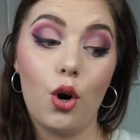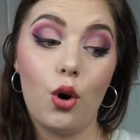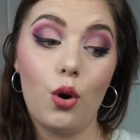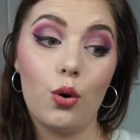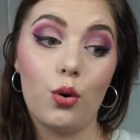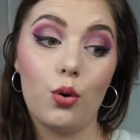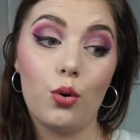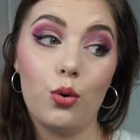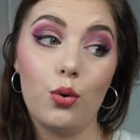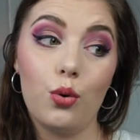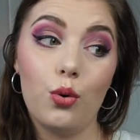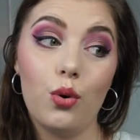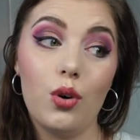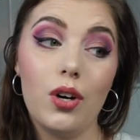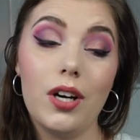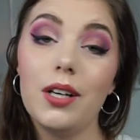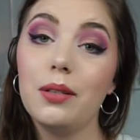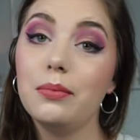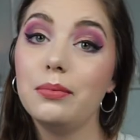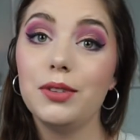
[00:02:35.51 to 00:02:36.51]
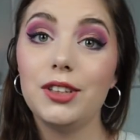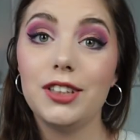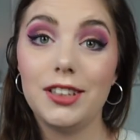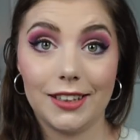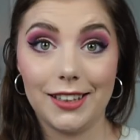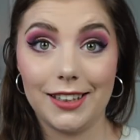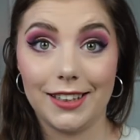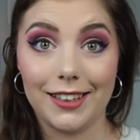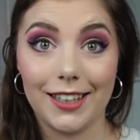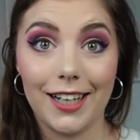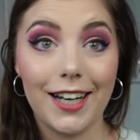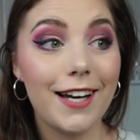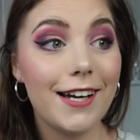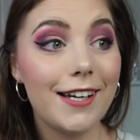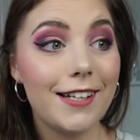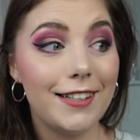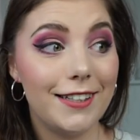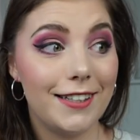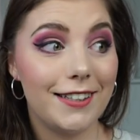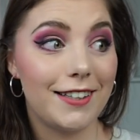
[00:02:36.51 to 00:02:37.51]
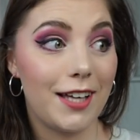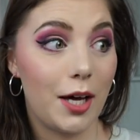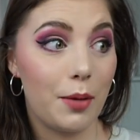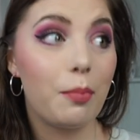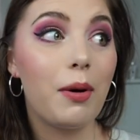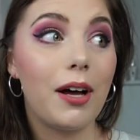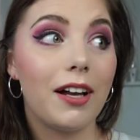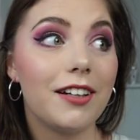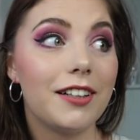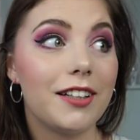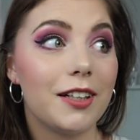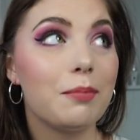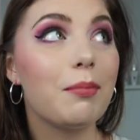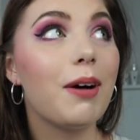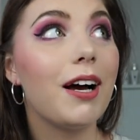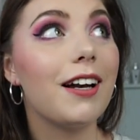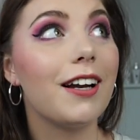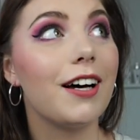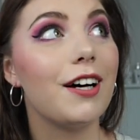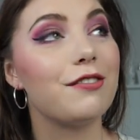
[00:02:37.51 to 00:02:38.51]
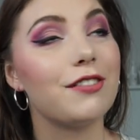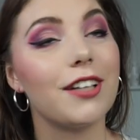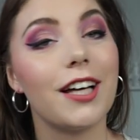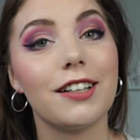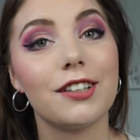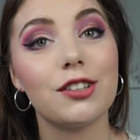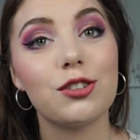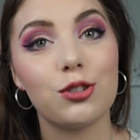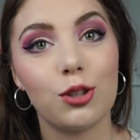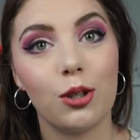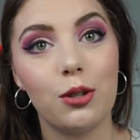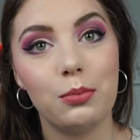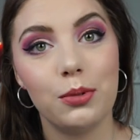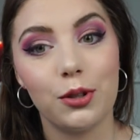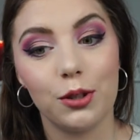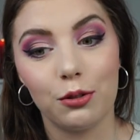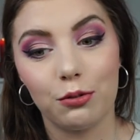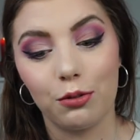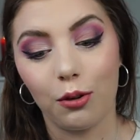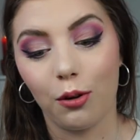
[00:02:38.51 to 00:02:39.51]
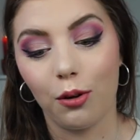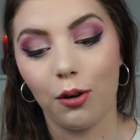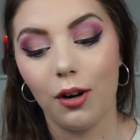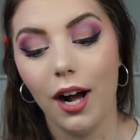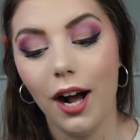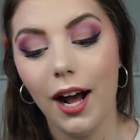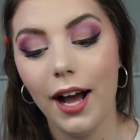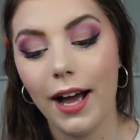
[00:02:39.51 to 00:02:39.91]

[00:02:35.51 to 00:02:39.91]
OMG, I need that palette in my life, that is so beautiful.